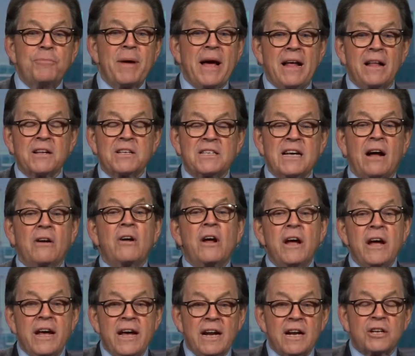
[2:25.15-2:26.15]
balance out.
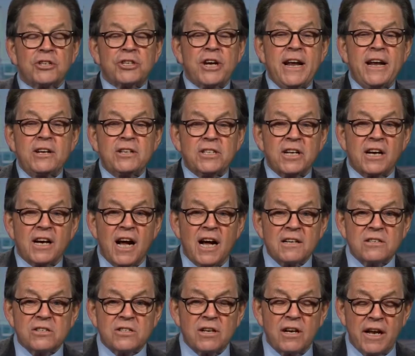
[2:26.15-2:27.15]
yeah. It'll change the
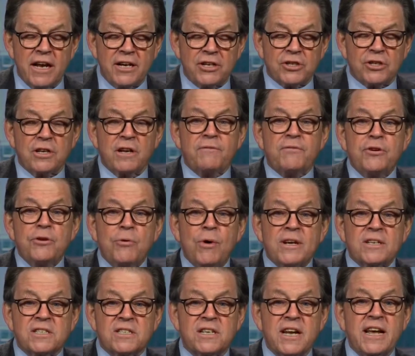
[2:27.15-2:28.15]
constellation of
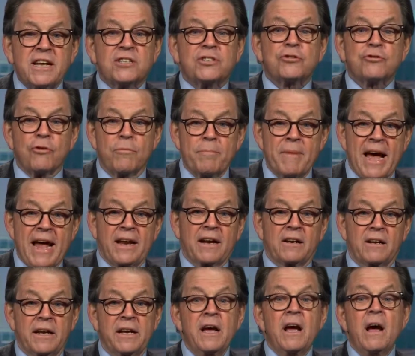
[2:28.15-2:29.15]
U.S. states
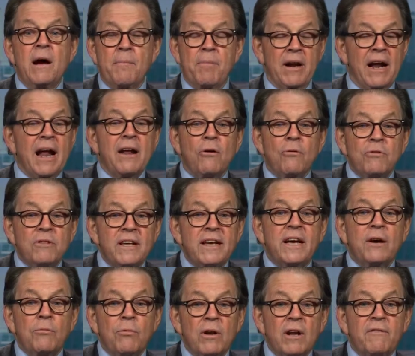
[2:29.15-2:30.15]
dramatically, but I don't
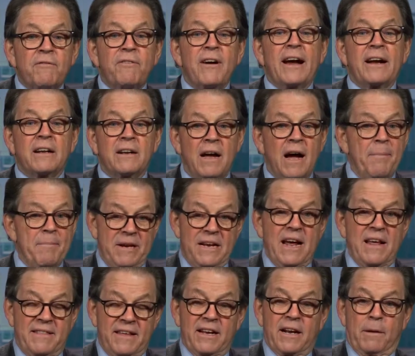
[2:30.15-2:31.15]
think it will affect, I
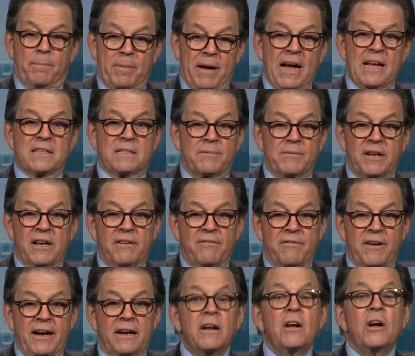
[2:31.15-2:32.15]
mean, I think it'll positively
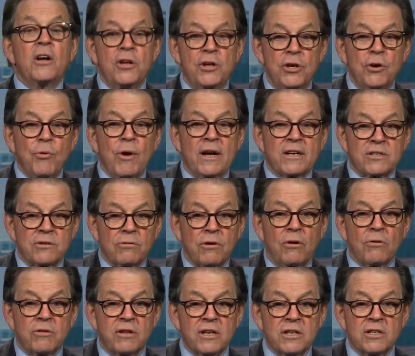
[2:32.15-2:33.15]
affect U.S.
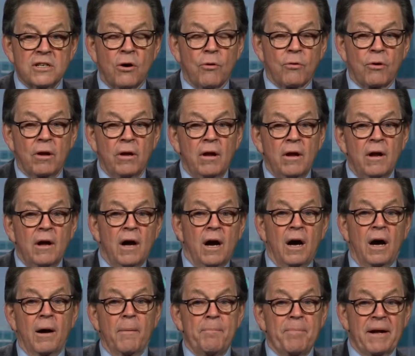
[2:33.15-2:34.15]
growth in total,
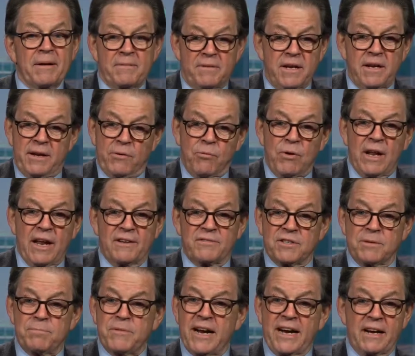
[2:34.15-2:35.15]
uh, but it will
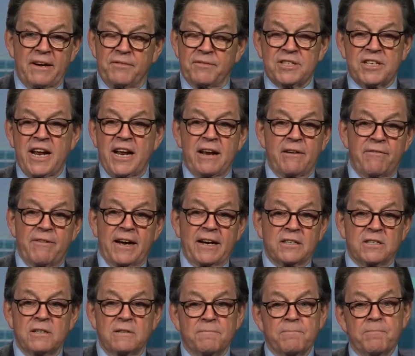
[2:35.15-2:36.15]
have some negative state
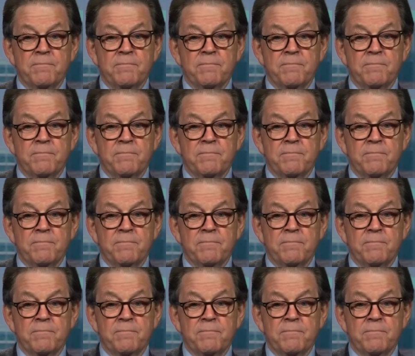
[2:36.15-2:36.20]
effects.